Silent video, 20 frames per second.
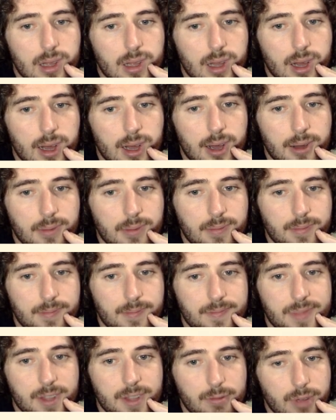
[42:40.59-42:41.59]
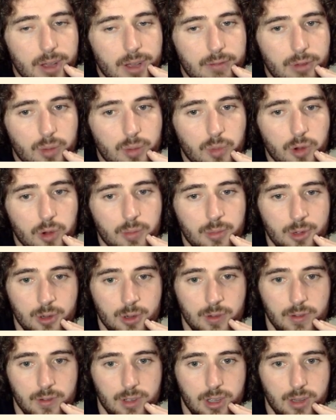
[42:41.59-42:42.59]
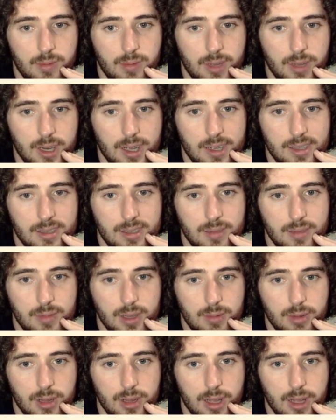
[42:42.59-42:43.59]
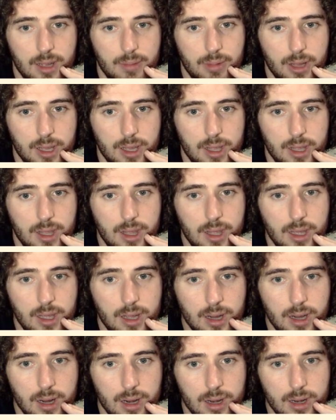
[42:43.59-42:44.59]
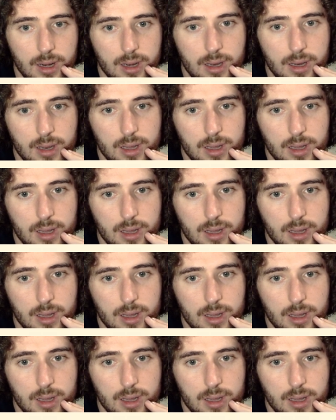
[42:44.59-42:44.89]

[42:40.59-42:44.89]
If we have one more move, it could be nice to be able to like play here.